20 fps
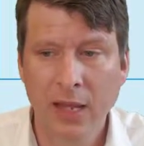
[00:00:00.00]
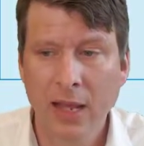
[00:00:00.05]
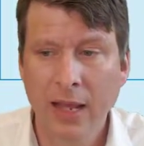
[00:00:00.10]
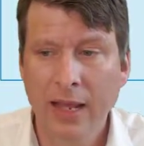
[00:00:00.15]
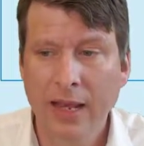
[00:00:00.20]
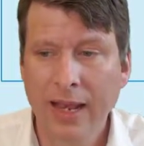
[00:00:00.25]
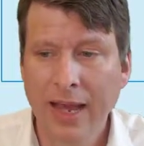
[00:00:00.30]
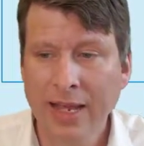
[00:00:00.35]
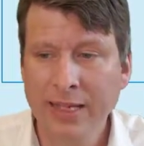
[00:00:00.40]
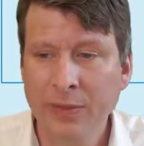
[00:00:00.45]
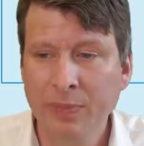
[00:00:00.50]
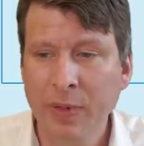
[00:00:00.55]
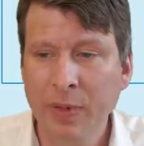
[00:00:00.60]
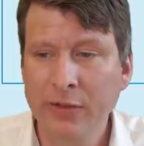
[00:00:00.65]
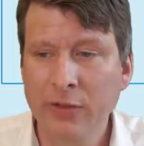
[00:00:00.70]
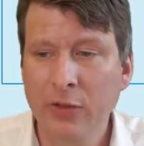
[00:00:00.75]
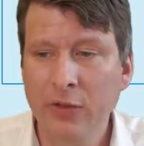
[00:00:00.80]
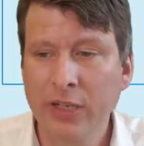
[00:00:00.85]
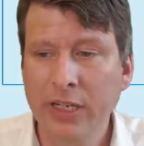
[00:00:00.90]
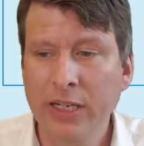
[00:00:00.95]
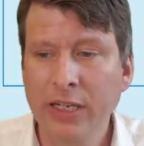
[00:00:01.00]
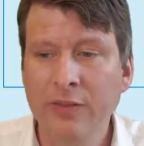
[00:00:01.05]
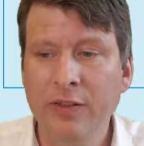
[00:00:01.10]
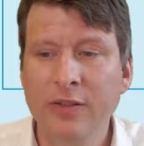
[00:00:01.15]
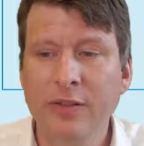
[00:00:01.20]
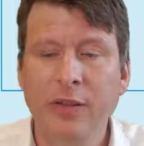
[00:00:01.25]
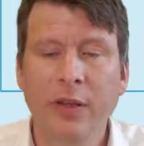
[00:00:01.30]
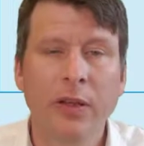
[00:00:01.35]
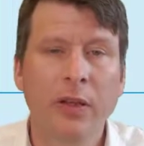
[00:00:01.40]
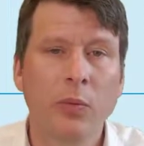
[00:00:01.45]
Last but not
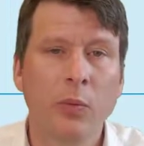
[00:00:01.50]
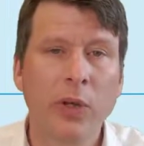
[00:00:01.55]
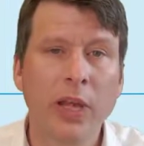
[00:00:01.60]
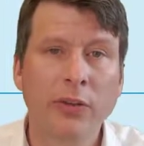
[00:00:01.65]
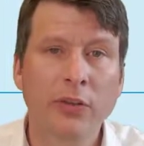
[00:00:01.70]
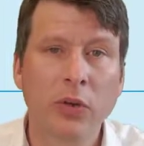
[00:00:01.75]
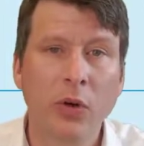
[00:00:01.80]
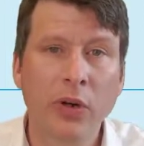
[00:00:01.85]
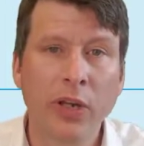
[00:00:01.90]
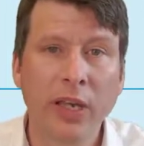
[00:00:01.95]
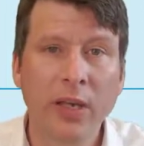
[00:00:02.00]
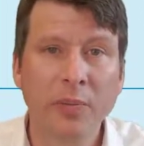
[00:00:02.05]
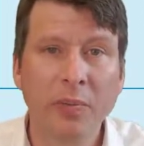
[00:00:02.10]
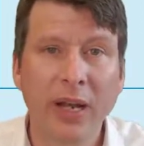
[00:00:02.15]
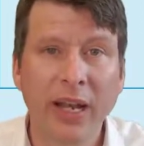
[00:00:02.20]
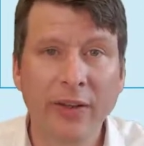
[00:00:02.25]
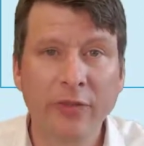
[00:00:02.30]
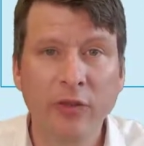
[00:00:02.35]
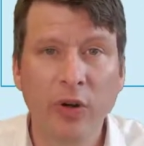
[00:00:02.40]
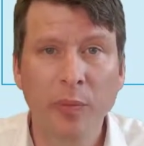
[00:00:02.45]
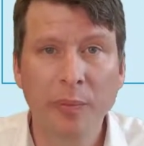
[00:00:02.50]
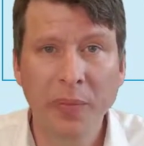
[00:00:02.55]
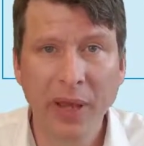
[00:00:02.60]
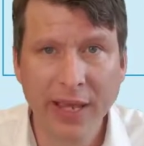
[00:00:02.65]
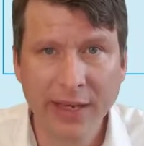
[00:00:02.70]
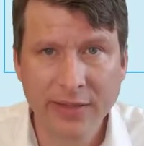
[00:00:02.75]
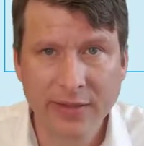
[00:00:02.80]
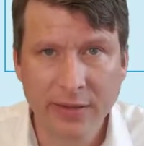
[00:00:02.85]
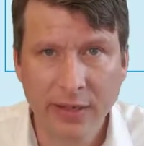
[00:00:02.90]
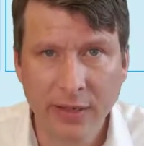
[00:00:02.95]
least, we are talking platform
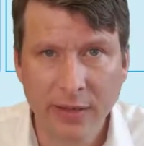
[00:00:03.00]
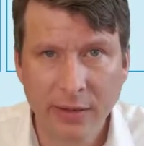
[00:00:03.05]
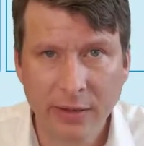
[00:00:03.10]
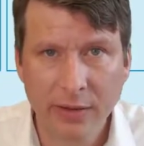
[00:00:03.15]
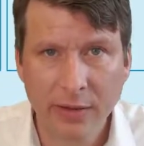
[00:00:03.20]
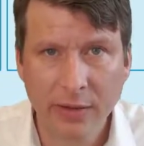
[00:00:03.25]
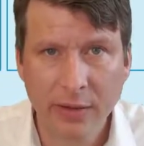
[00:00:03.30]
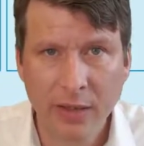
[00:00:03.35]
pacing.